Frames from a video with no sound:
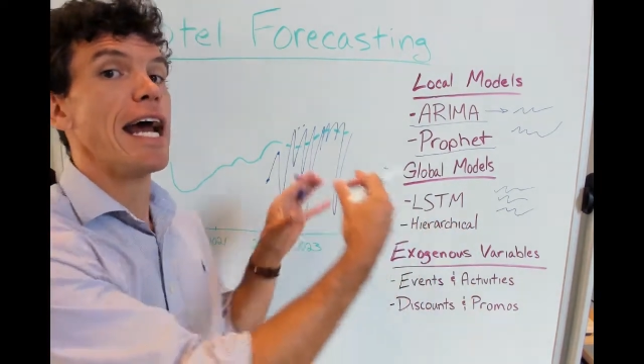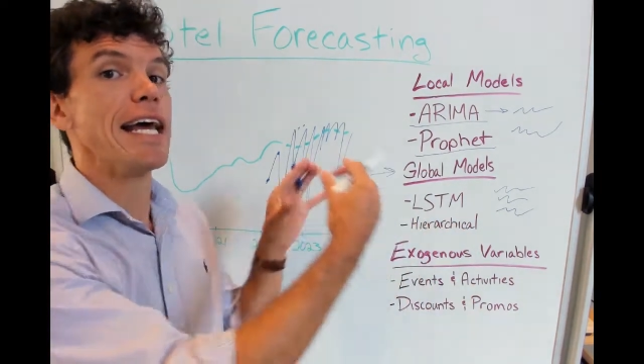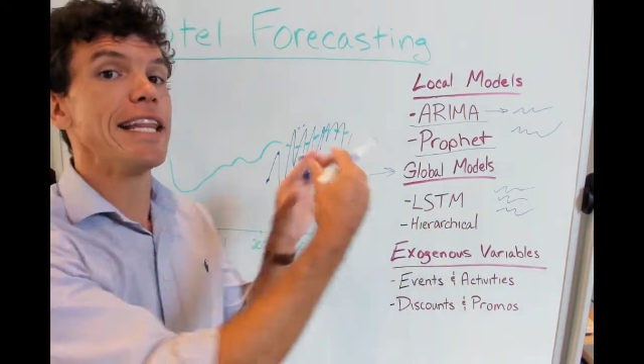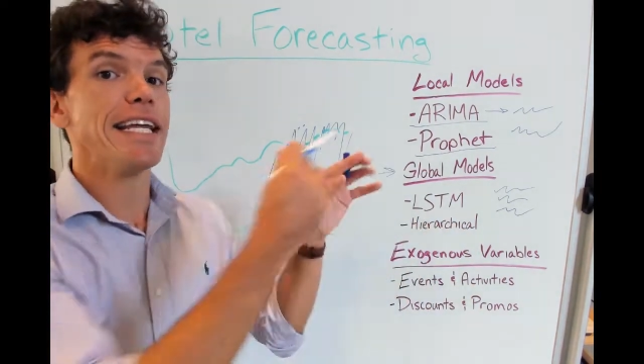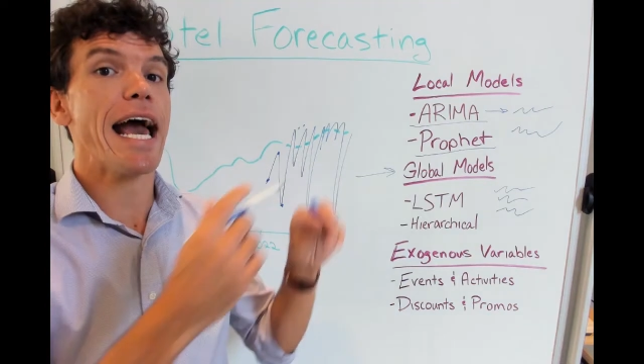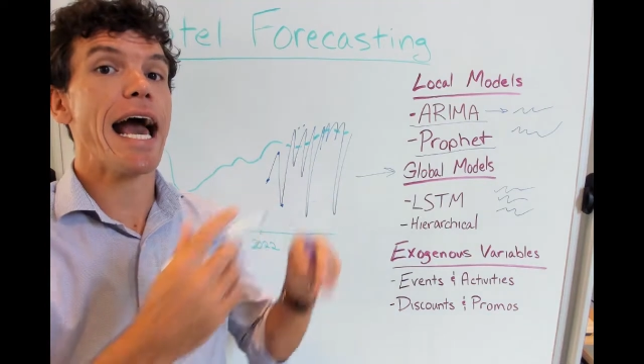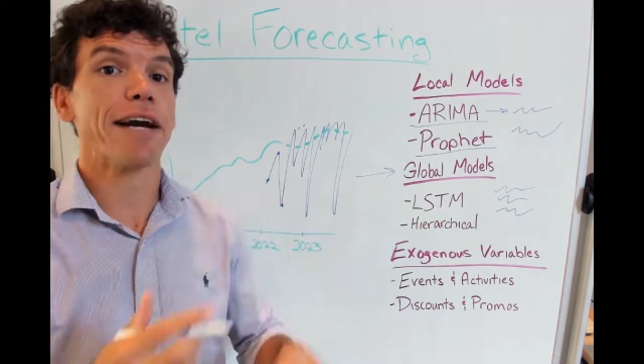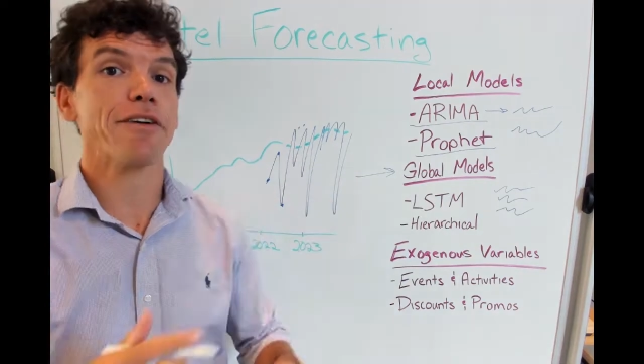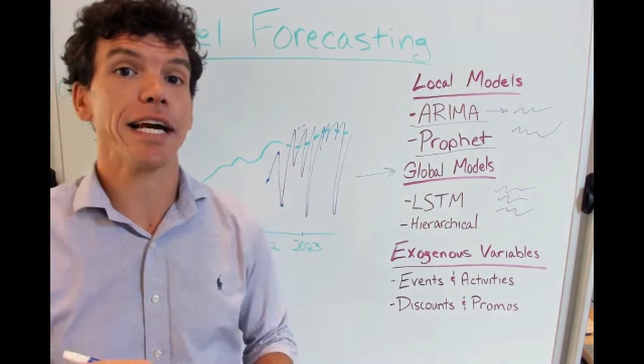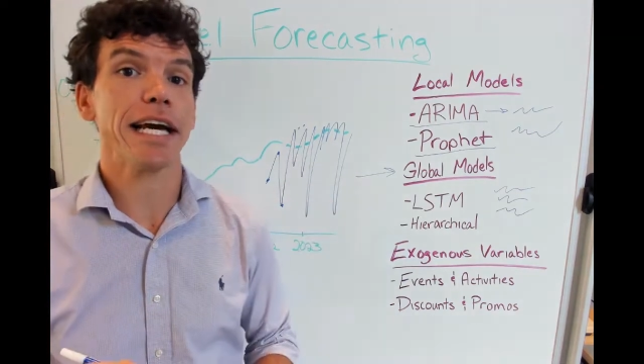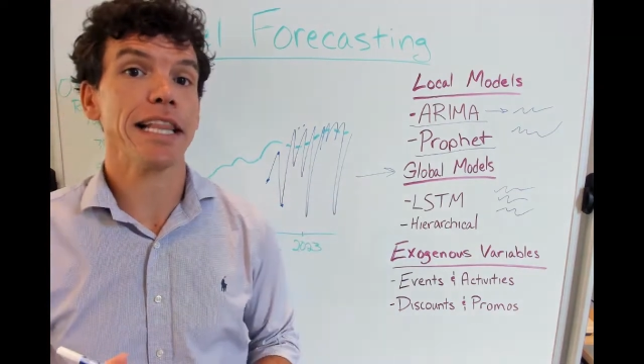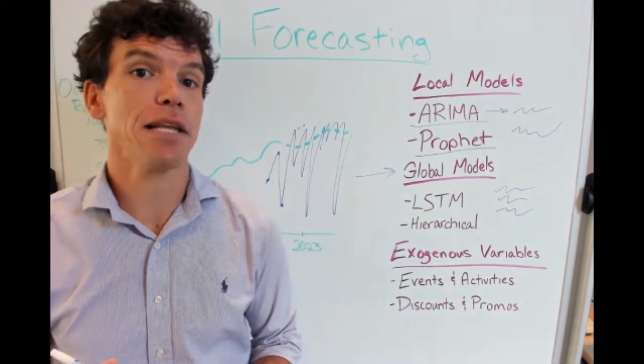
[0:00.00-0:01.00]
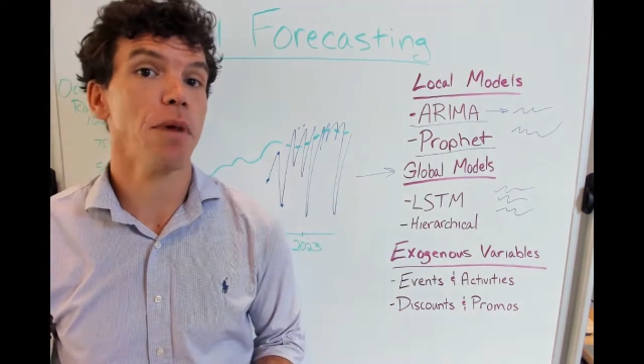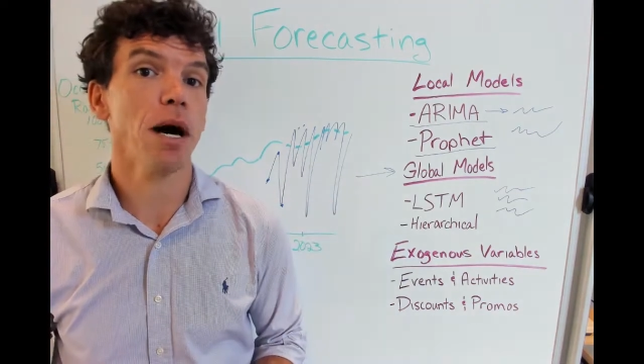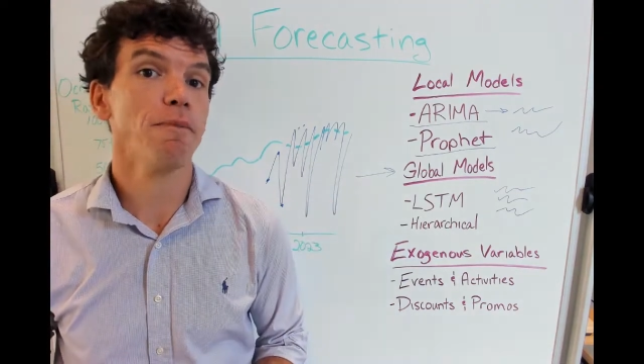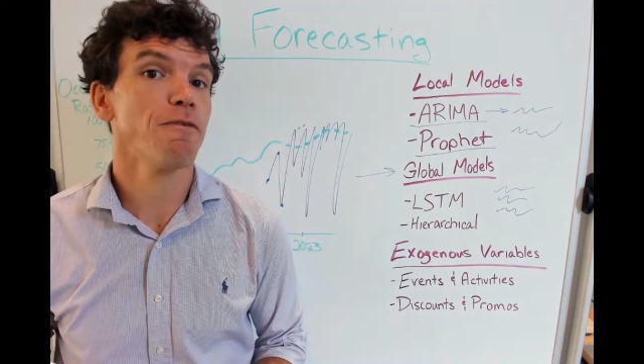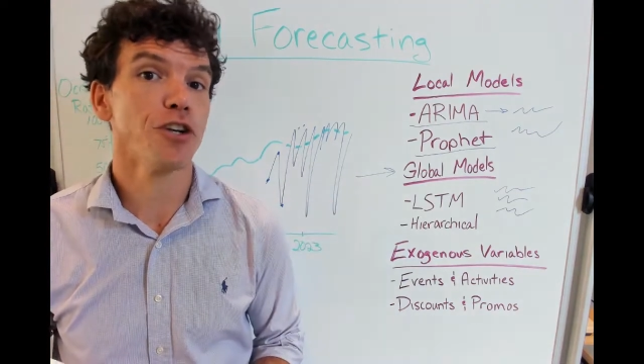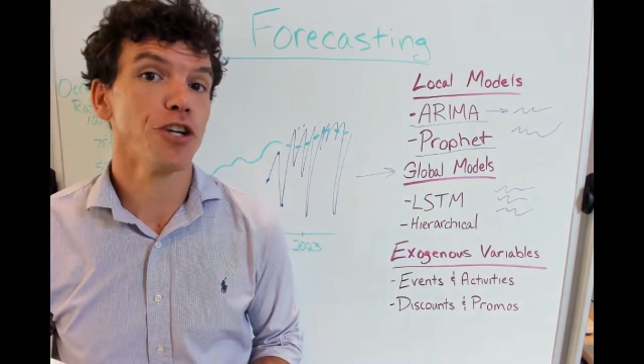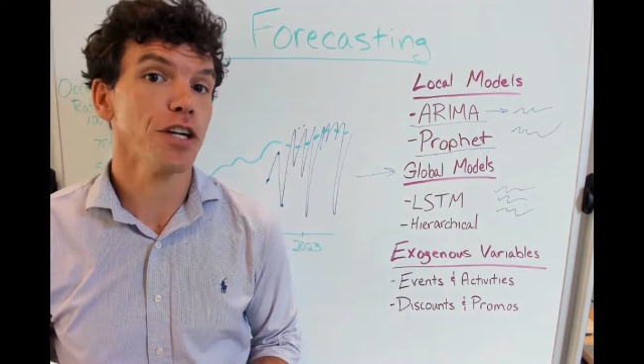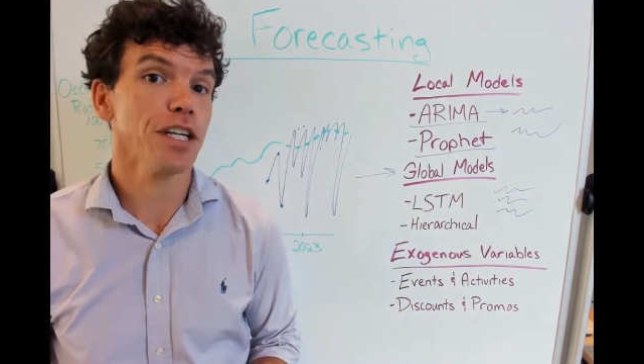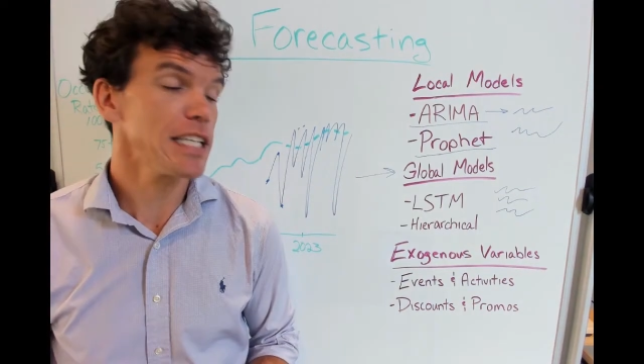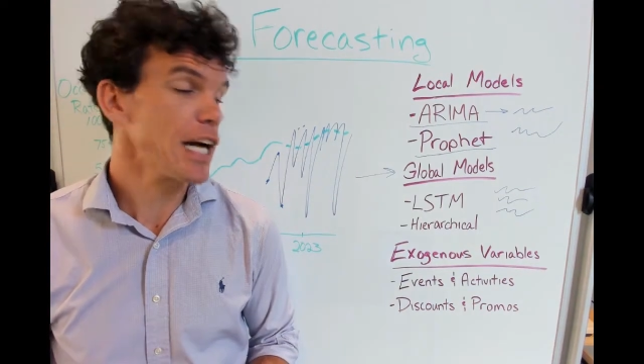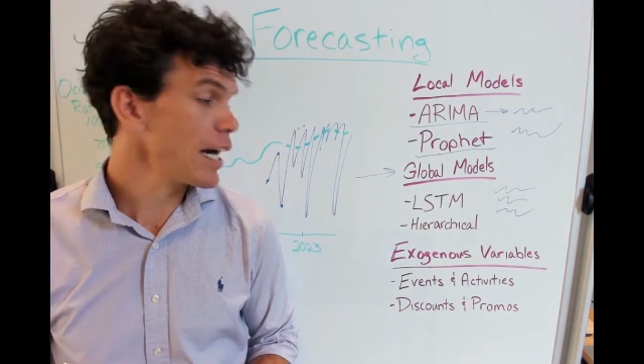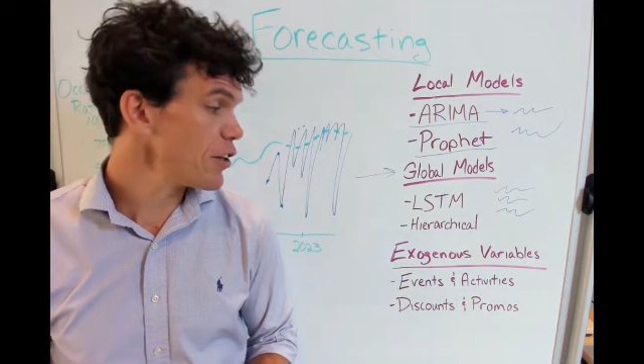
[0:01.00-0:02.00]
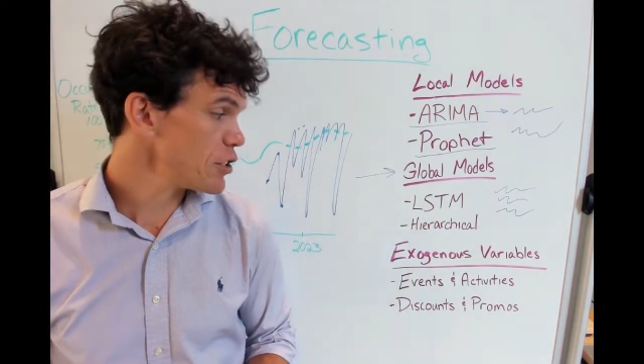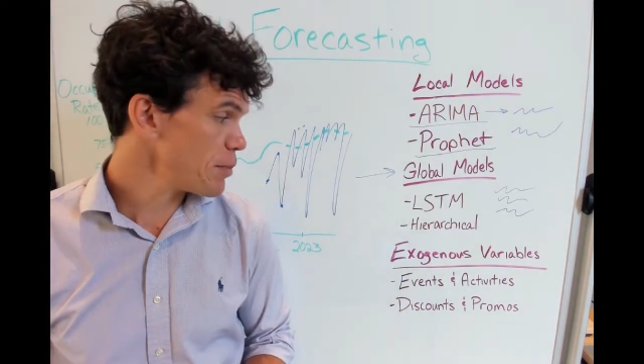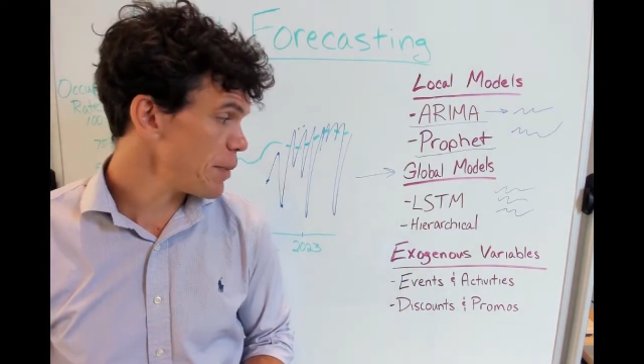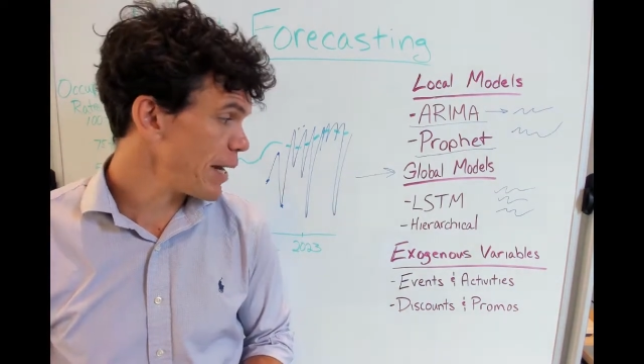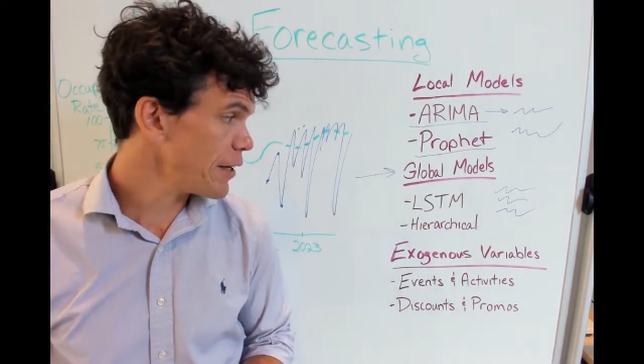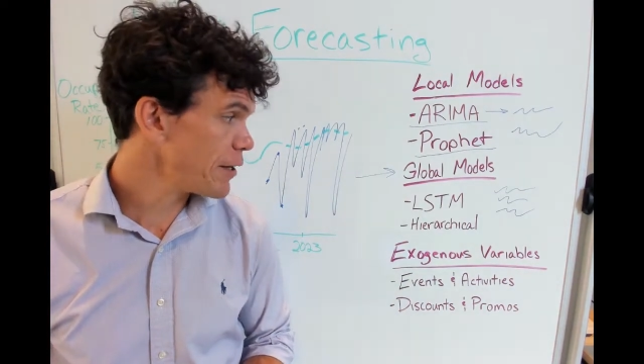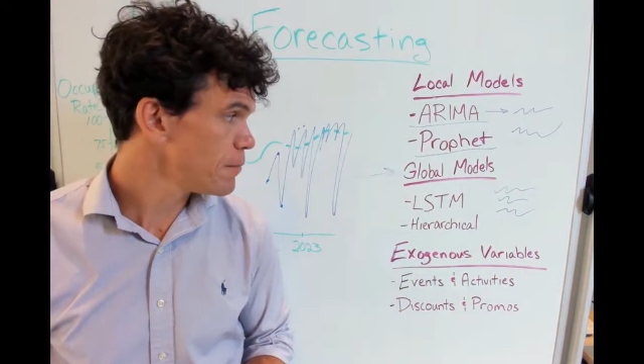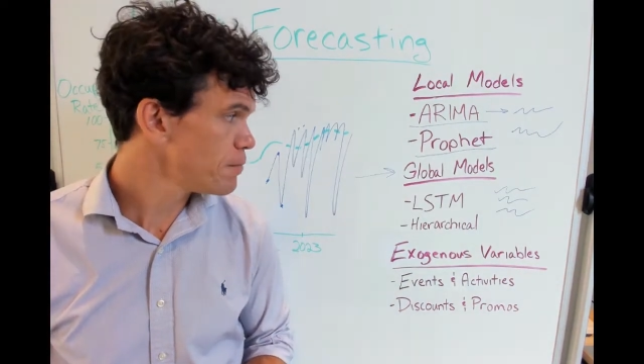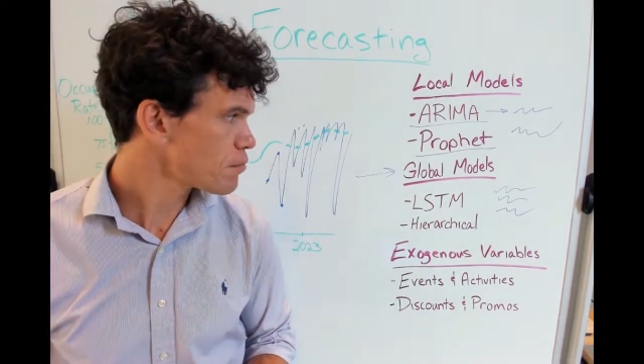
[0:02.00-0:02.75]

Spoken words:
and then aggregate them up for your entire demand.